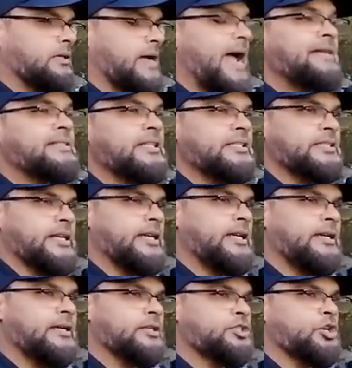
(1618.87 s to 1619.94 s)

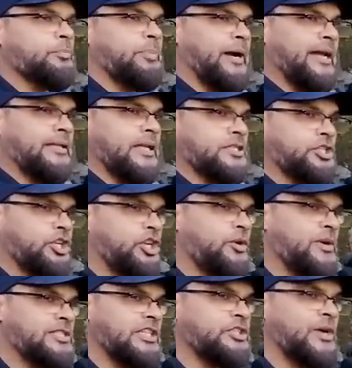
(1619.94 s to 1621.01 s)
entity to bring this
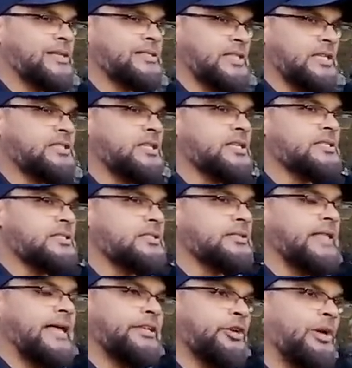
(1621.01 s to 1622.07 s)
universe into existence,
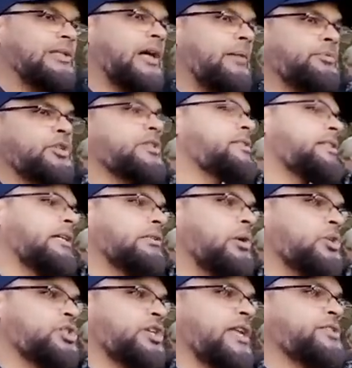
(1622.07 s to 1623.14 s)
then you'll come to this
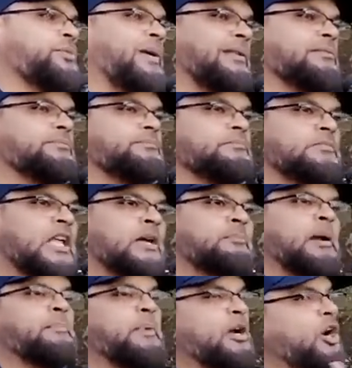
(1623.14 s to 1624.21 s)
conclusion as well.
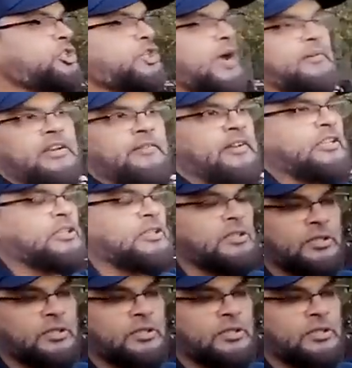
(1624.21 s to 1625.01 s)
But because you haven't even